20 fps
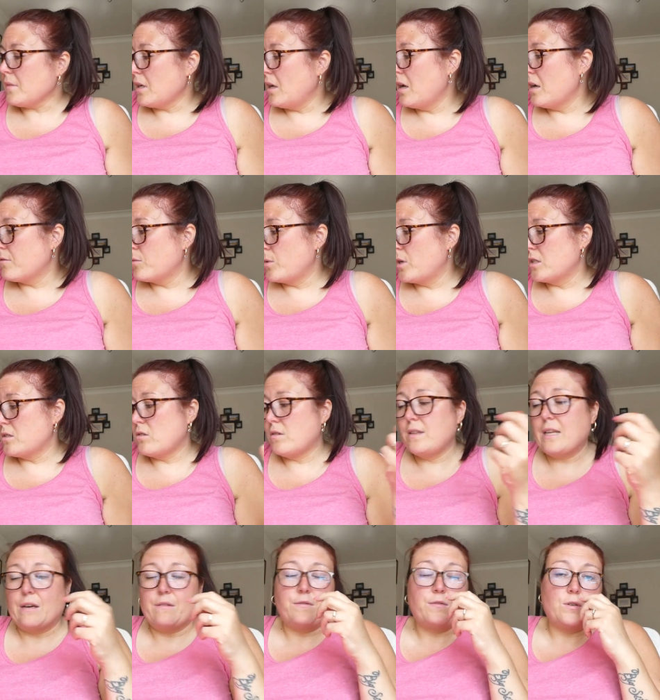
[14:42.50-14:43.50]
I haven't worked
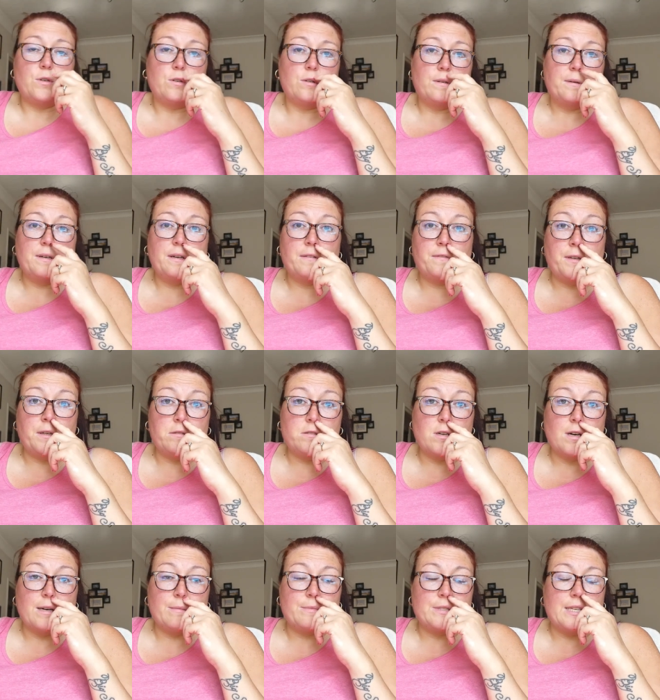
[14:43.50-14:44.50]
on that for a few
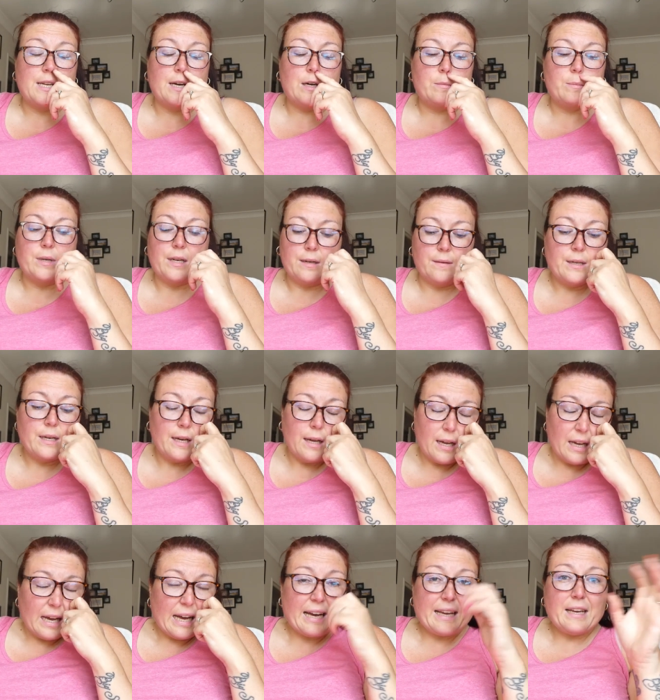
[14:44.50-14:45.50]
times now but
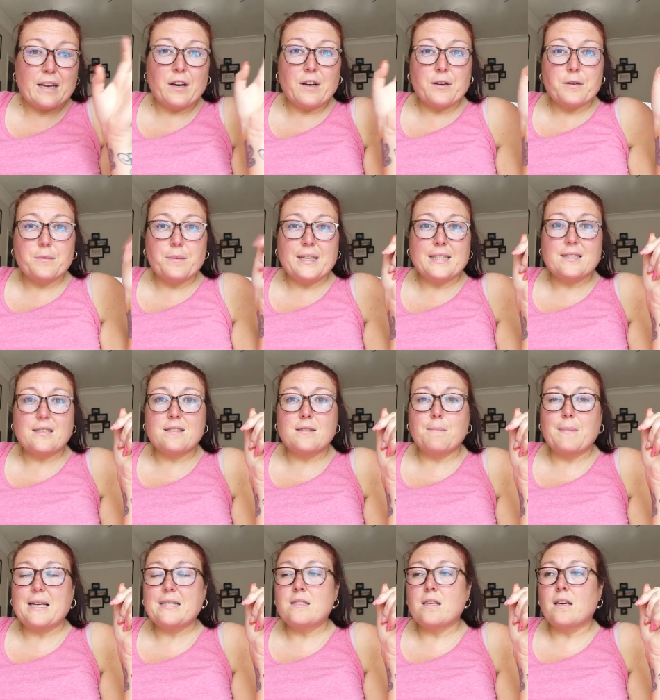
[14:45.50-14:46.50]
hey ho it
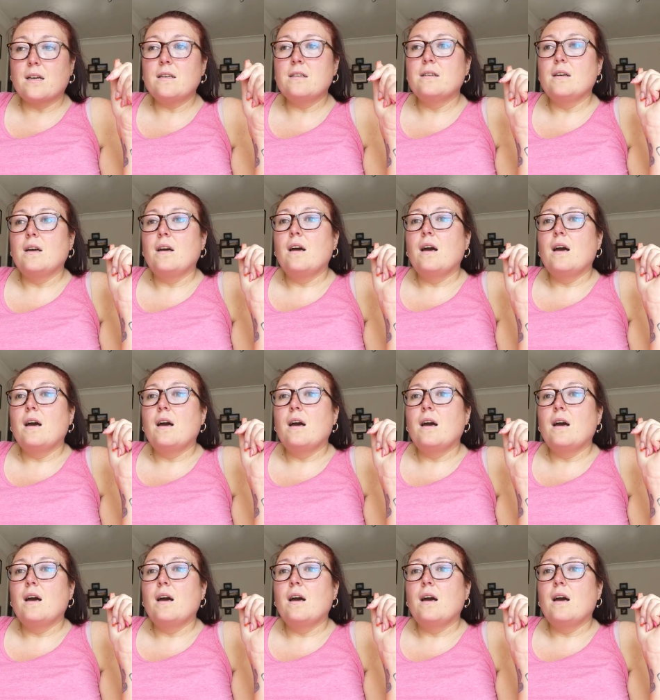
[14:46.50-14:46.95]
doesn't matter.